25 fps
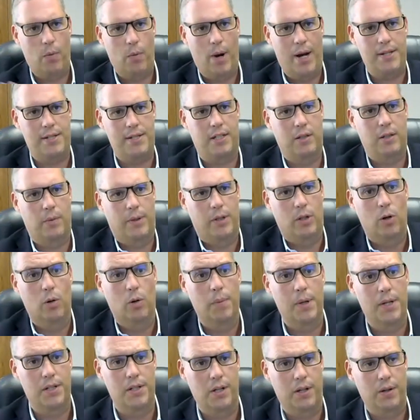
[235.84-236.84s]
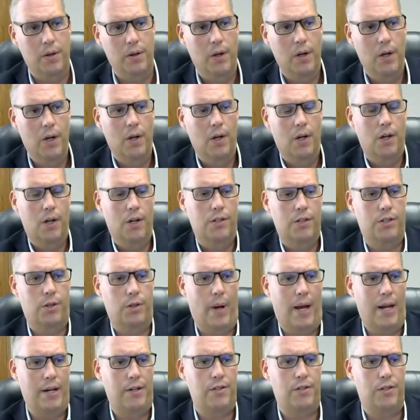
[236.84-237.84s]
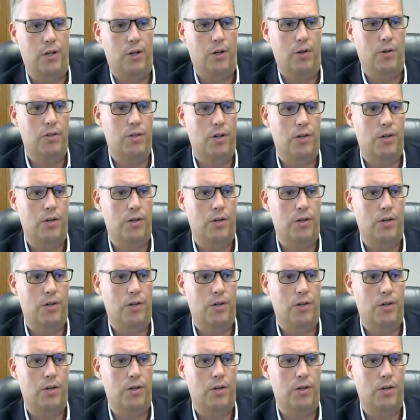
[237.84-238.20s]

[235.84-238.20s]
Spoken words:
weighting than we normally do to H2,